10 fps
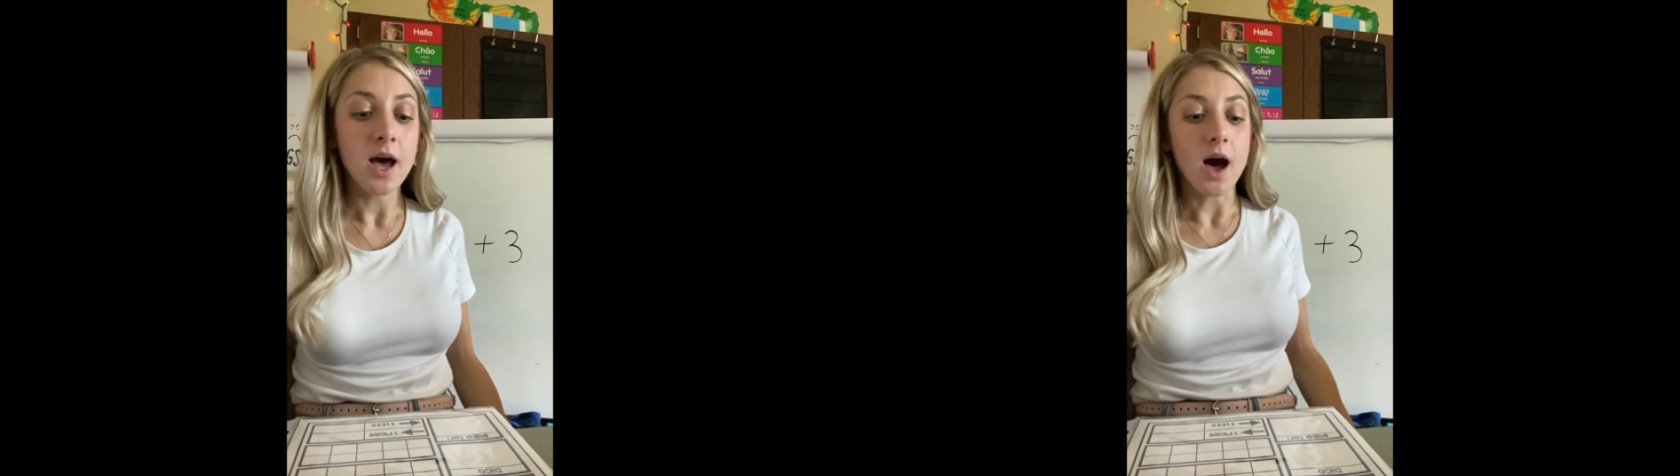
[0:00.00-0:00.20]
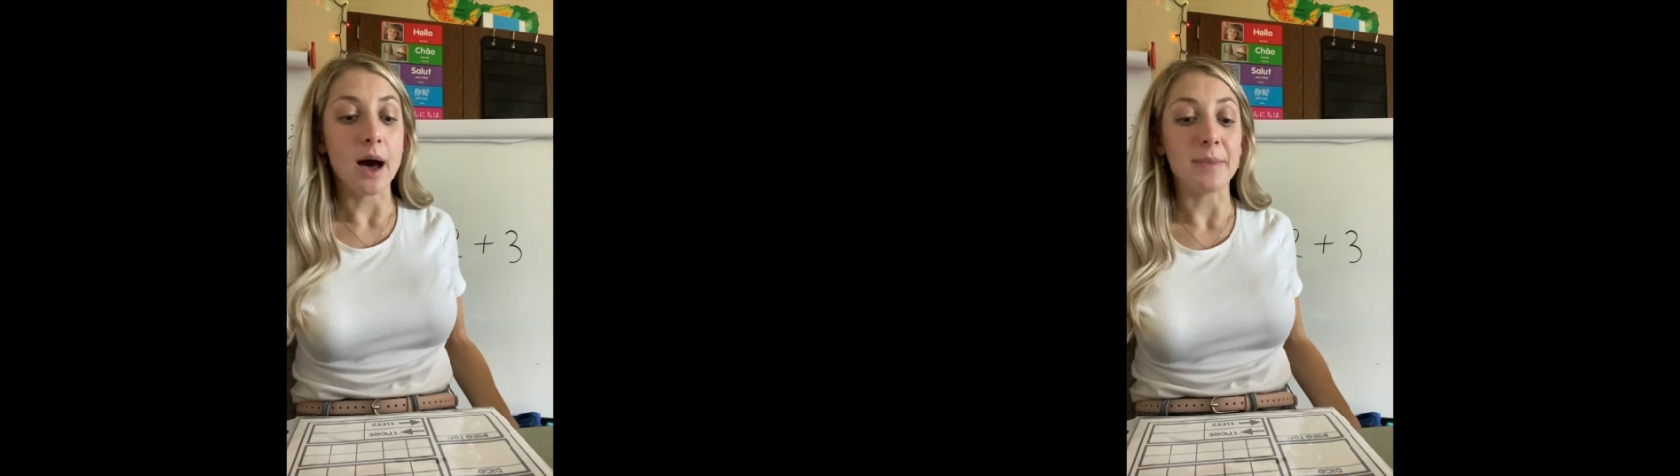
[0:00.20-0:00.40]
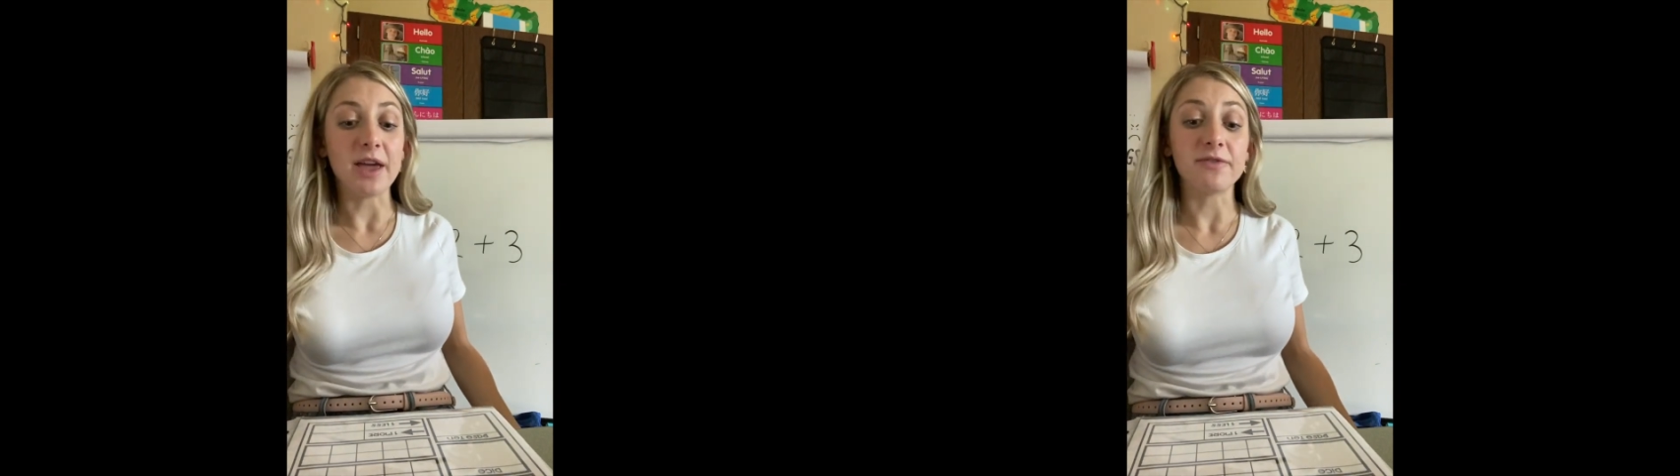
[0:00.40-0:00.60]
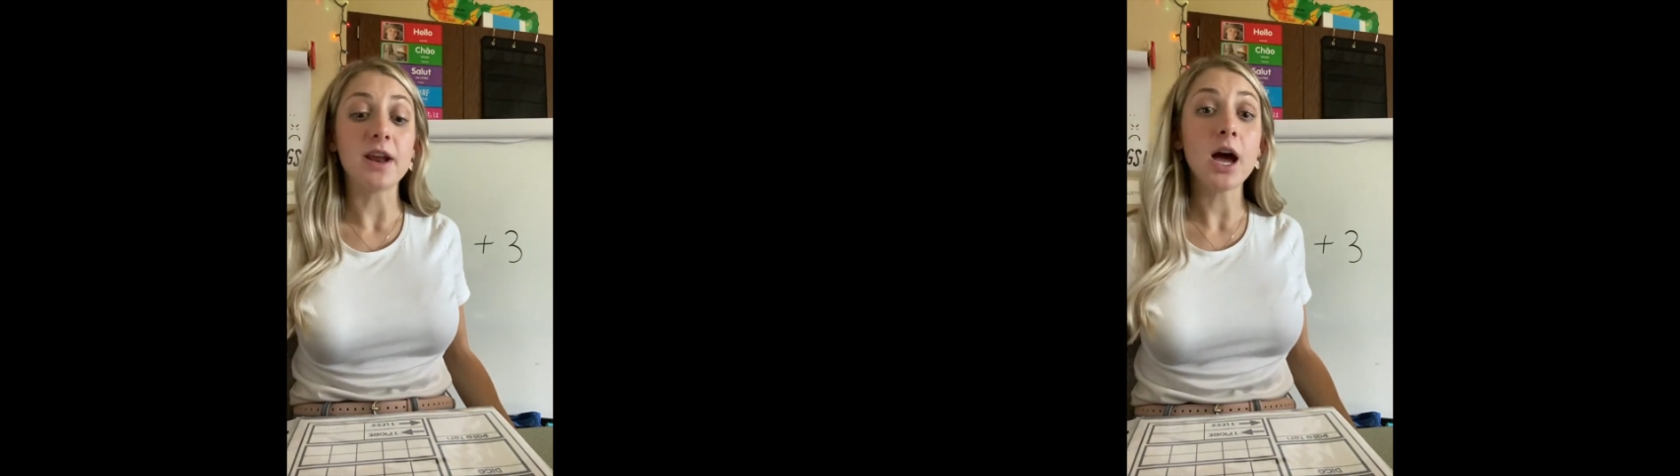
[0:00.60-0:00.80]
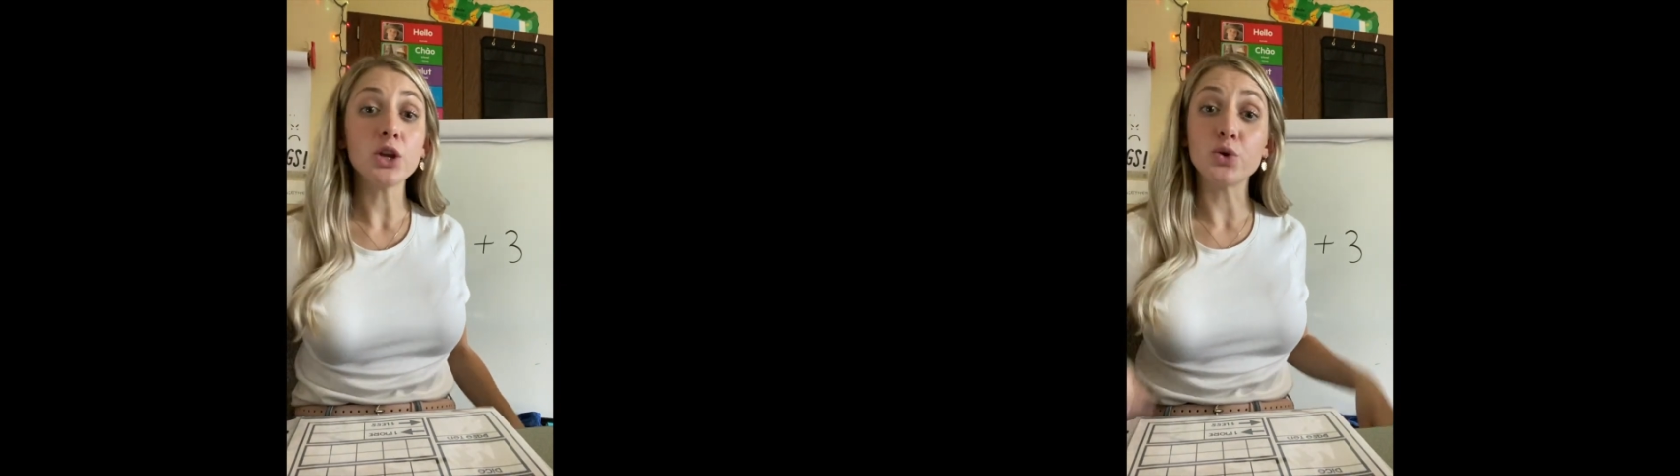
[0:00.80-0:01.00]
If
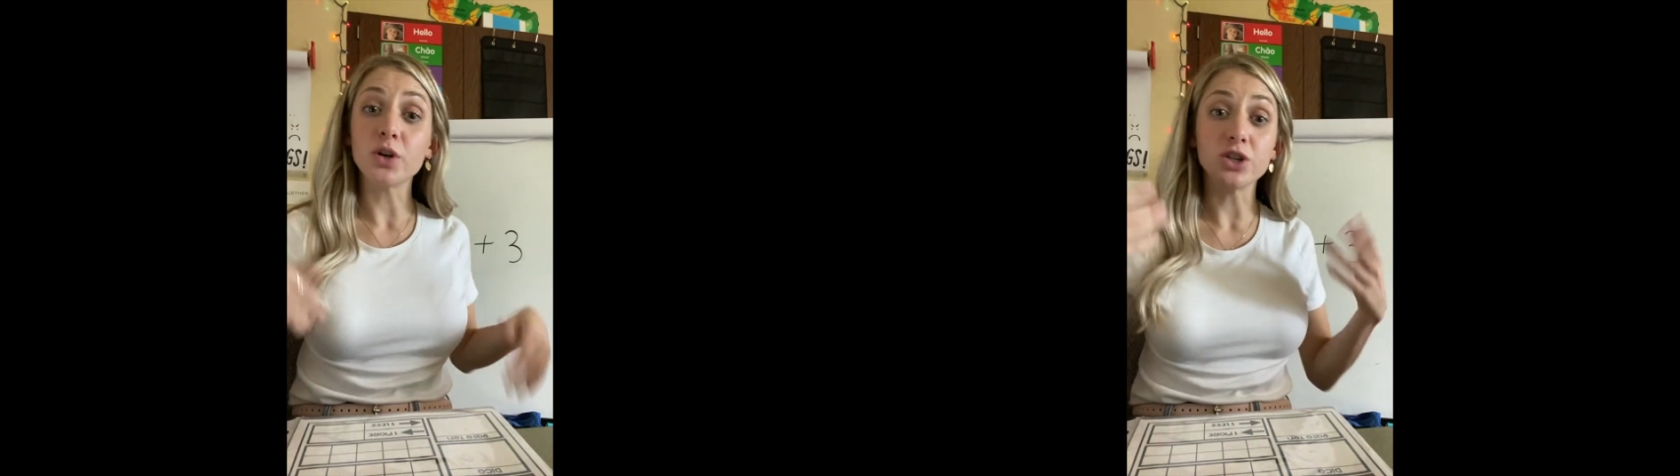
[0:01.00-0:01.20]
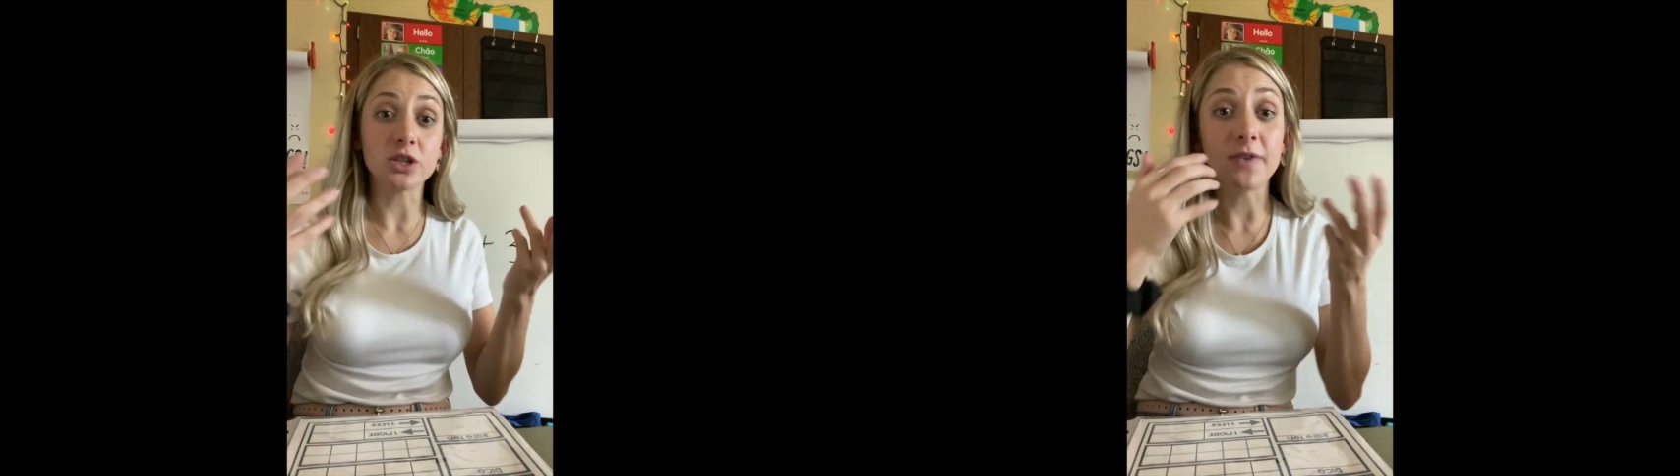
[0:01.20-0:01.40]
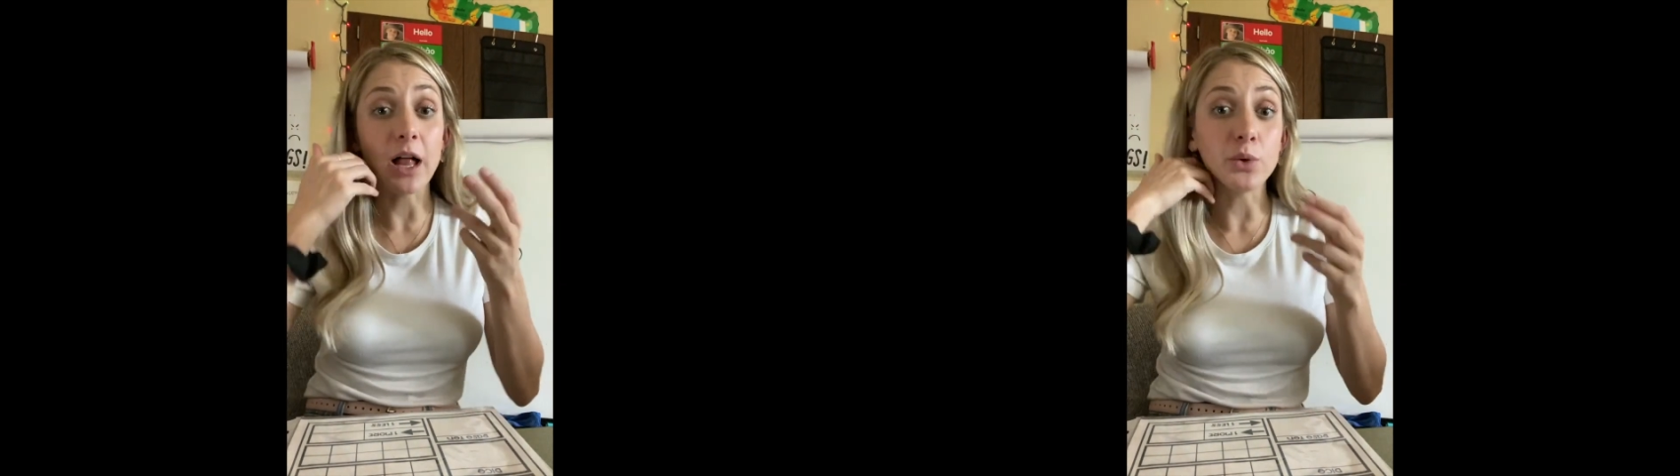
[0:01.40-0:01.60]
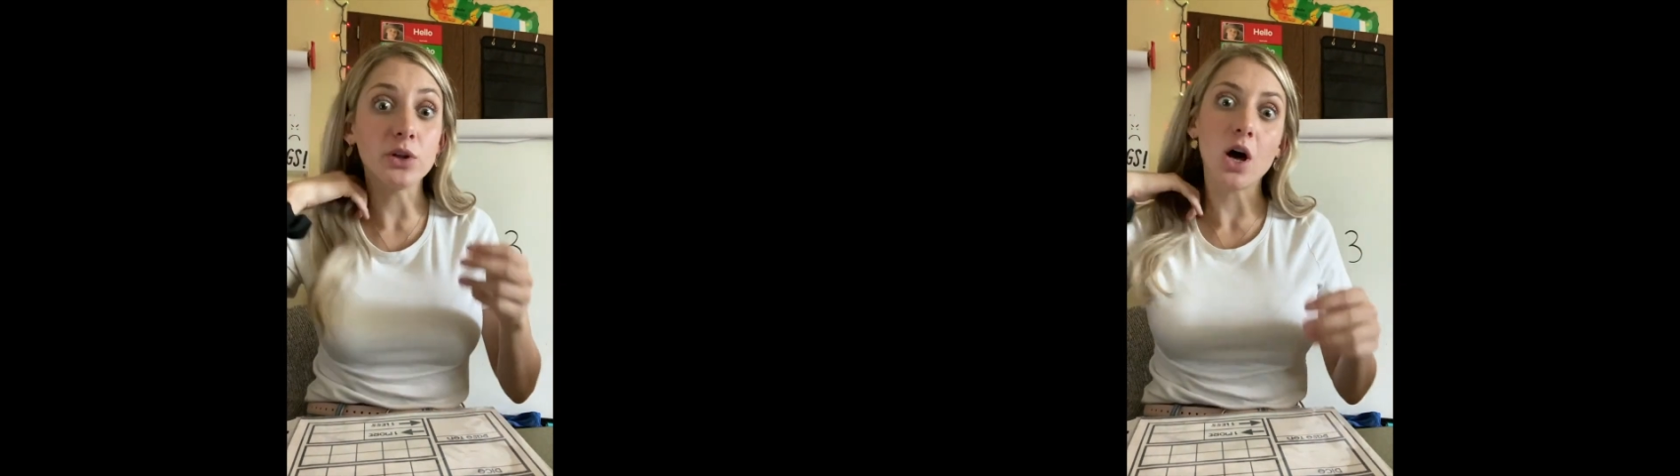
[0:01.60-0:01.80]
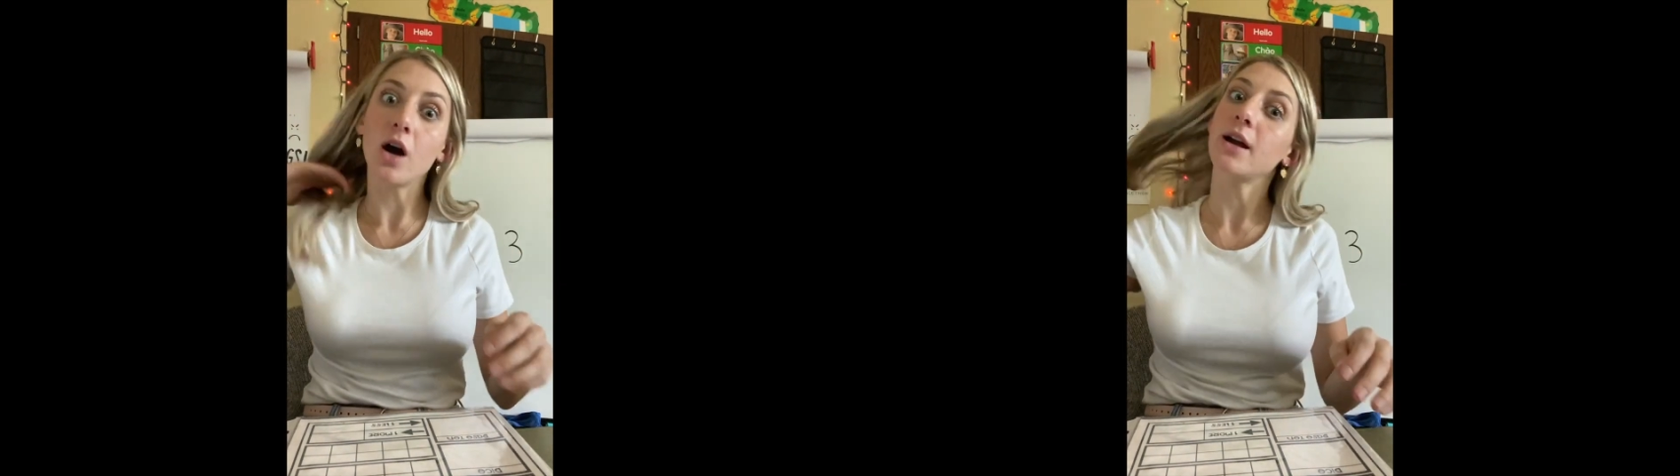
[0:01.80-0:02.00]
not, you can just follow
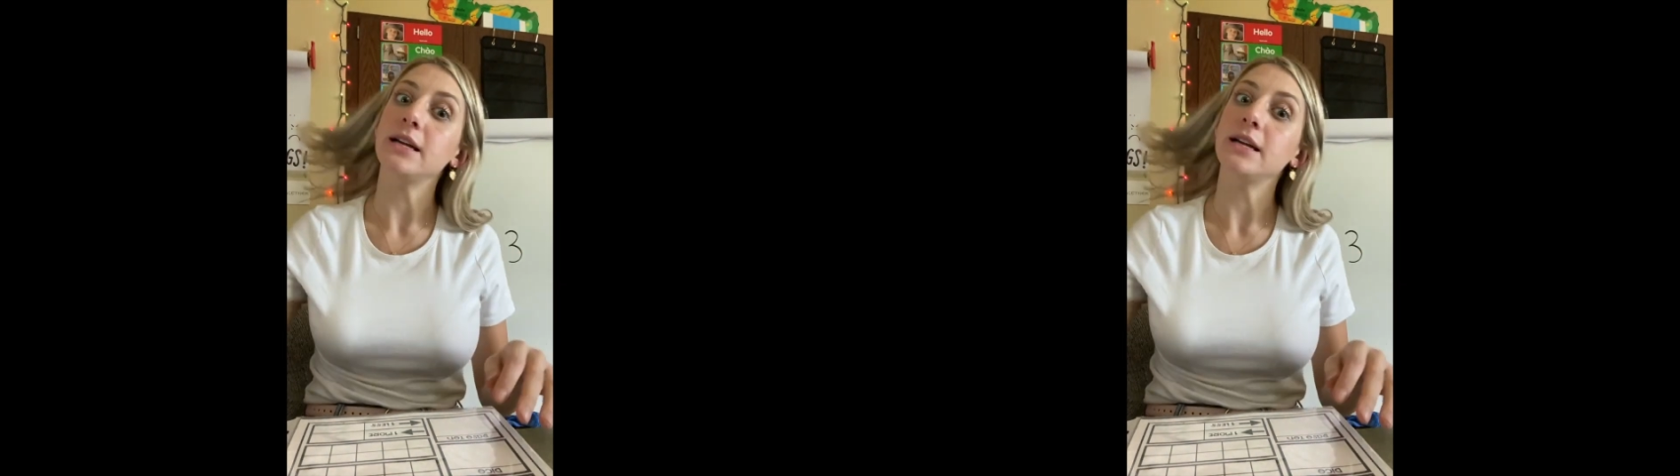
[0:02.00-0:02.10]
along.